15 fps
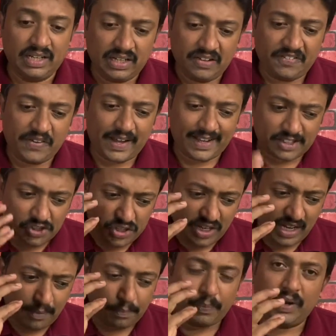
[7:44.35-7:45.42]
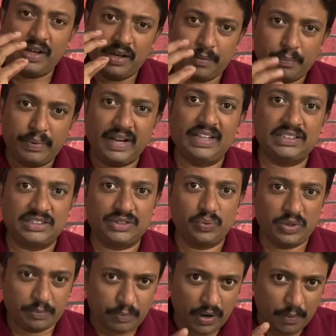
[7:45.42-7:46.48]
If you actually apply your brains
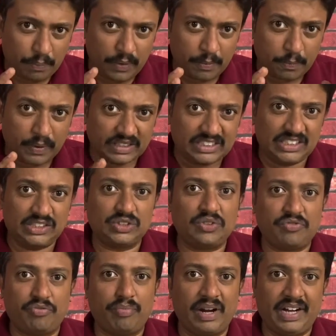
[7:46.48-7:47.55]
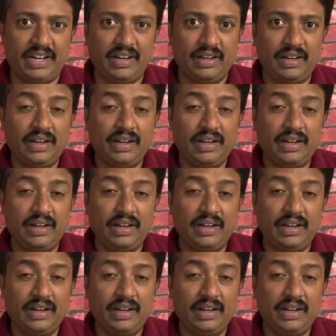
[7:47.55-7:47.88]
with proper presence of mind